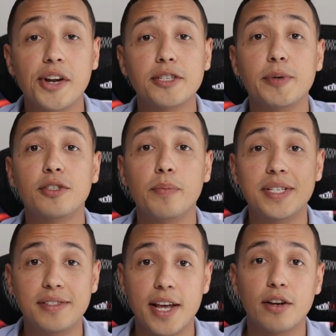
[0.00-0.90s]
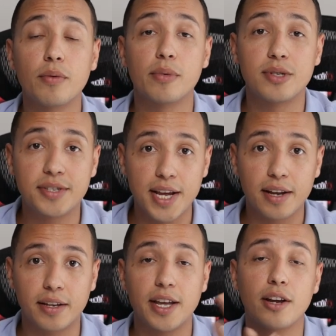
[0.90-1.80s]
brings me to mistake number
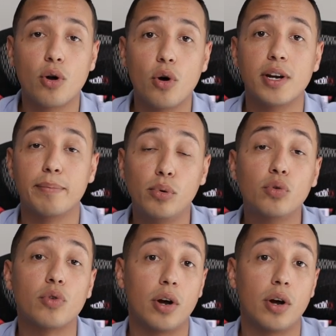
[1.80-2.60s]
six, getting caught in a bull